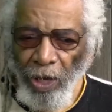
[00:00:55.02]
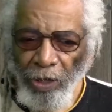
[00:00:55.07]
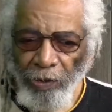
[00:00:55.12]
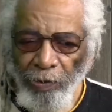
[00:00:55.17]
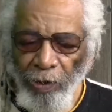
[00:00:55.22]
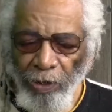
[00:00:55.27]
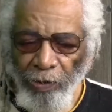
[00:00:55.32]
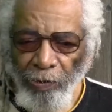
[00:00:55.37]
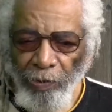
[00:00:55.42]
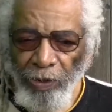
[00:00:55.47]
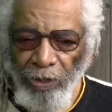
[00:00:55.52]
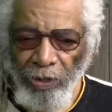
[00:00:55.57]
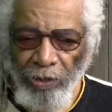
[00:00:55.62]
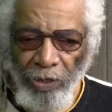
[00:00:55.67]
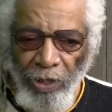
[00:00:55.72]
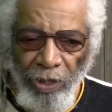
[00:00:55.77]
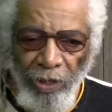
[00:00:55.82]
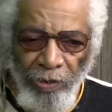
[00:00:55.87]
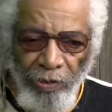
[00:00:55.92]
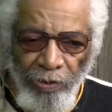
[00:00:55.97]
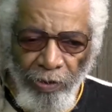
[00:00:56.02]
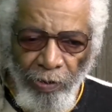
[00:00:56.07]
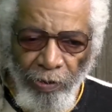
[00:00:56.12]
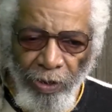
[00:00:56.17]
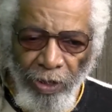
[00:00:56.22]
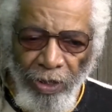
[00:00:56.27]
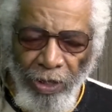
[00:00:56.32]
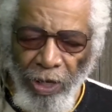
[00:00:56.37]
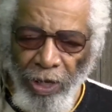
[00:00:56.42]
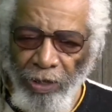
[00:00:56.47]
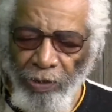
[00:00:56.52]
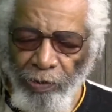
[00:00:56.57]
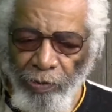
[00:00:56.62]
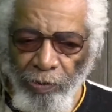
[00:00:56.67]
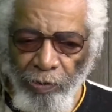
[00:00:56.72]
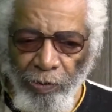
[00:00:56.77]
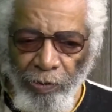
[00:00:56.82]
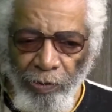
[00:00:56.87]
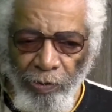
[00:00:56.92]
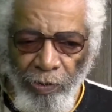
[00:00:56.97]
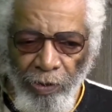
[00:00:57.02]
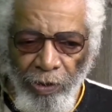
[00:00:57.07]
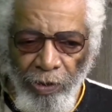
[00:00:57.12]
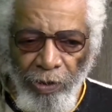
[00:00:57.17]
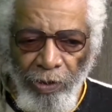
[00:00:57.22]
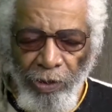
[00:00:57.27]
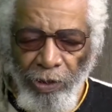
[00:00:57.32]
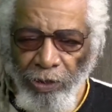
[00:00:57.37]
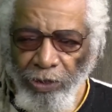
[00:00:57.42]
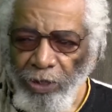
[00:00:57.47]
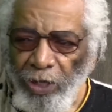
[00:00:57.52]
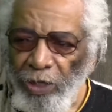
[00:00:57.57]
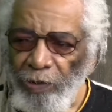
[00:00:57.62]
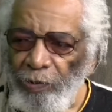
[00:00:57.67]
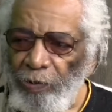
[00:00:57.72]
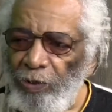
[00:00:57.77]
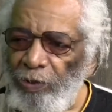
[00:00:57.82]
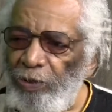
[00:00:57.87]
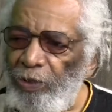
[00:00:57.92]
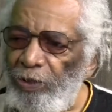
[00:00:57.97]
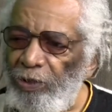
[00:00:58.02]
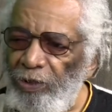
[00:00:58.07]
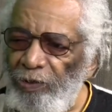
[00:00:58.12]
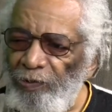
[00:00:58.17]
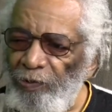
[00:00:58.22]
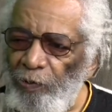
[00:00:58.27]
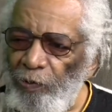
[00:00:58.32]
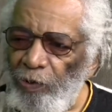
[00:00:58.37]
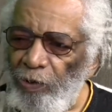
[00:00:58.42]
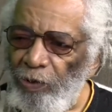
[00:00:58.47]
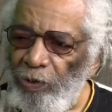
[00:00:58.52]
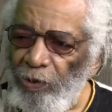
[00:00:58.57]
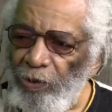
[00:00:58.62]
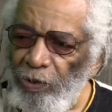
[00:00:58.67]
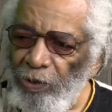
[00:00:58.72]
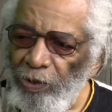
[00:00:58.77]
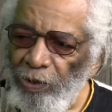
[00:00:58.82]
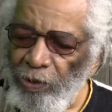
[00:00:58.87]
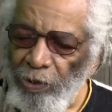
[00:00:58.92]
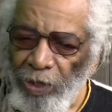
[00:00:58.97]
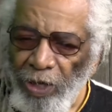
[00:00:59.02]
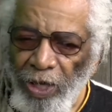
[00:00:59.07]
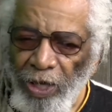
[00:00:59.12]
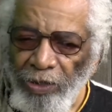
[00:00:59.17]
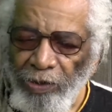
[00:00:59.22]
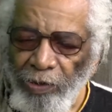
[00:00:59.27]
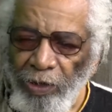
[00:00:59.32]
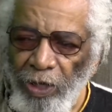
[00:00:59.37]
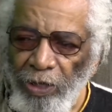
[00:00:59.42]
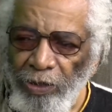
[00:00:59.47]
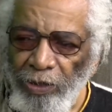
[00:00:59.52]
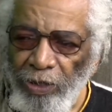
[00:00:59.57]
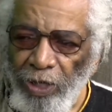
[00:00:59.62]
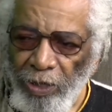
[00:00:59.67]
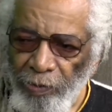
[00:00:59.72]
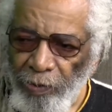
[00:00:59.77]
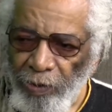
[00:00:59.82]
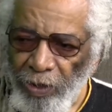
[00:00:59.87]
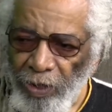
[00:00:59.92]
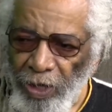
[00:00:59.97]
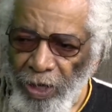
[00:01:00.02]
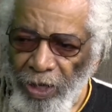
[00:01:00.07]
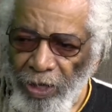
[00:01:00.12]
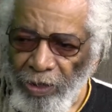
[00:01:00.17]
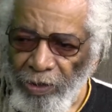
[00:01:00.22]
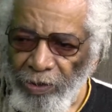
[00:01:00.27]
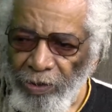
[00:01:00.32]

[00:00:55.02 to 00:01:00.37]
graduated Soldan High School January '64, the last January class.